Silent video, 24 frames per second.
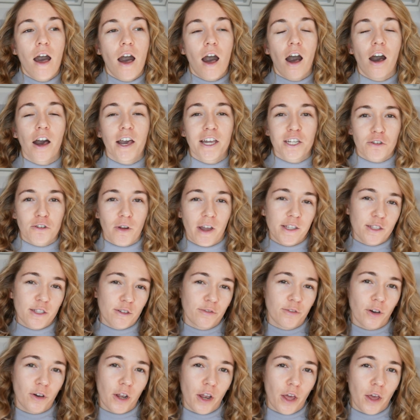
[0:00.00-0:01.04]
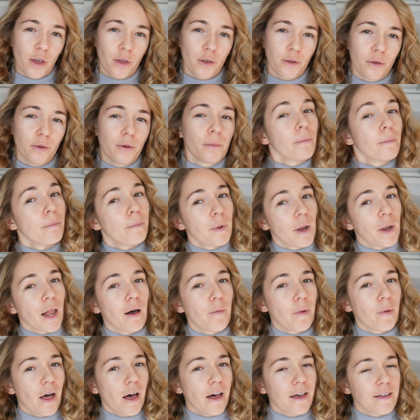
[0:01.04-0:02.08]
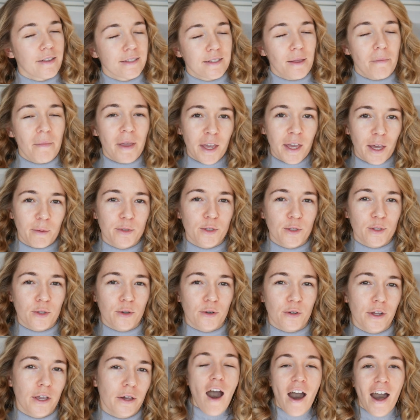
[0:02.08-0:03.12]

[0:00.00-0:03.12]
I try to follow blah blah's makeup tutorial.